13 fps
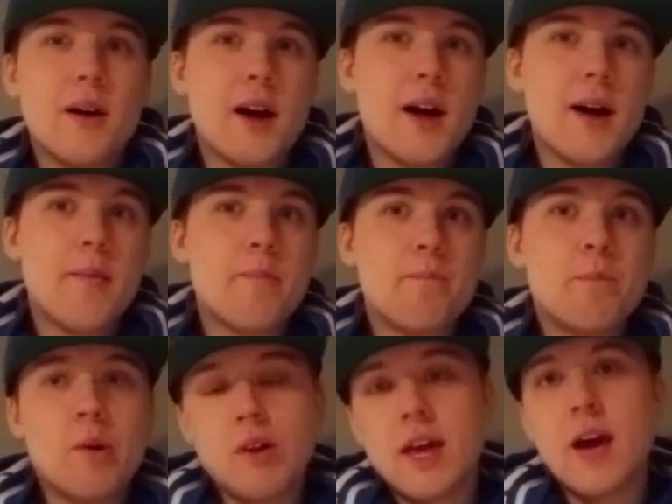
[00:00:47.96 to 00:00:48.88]

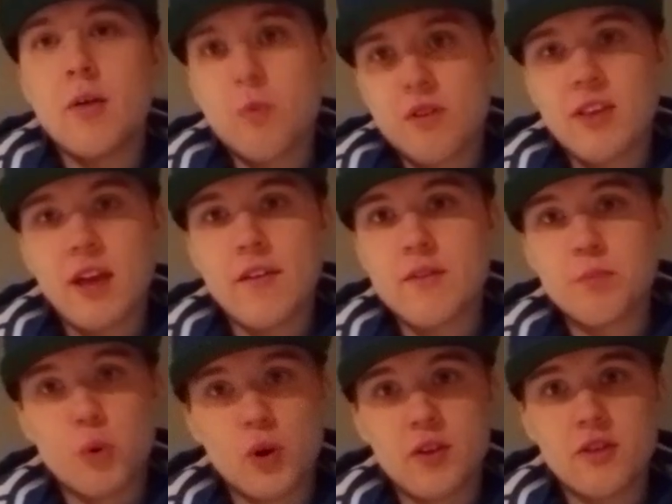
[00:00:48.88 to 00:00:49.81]
But yeah, we saved the
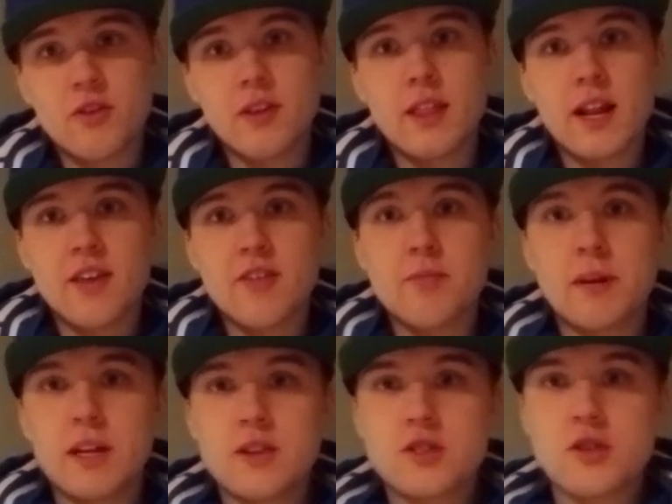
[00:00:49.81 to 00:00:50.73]
point in the last
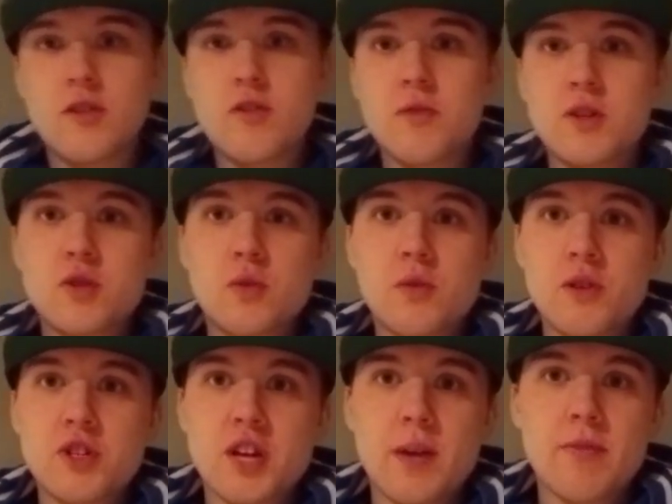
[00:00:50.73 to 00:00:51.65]
minute due to a
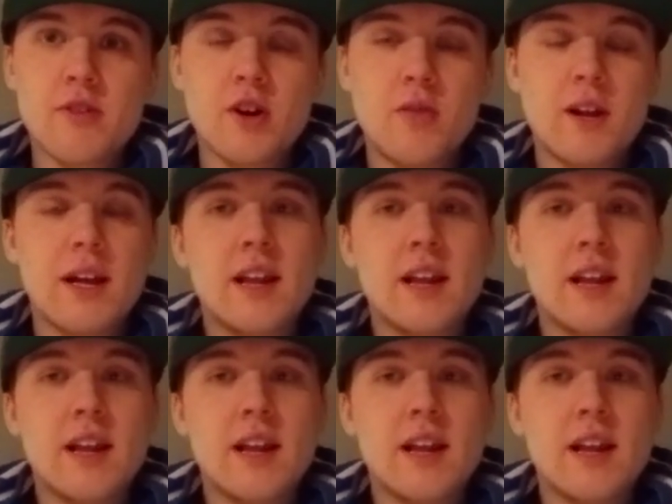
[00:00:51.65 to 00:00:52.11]
Jordan James goal.